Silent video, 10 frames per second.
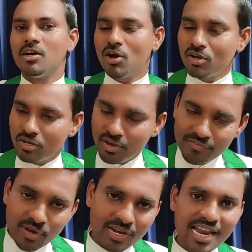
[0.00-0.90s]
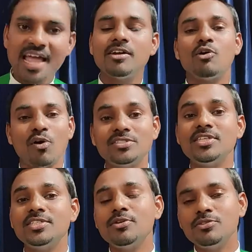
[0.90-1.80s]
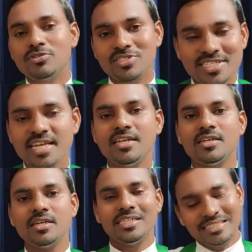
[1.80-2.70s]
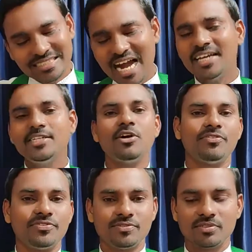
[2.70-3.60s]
or if your leg causes you to sin, cut it off.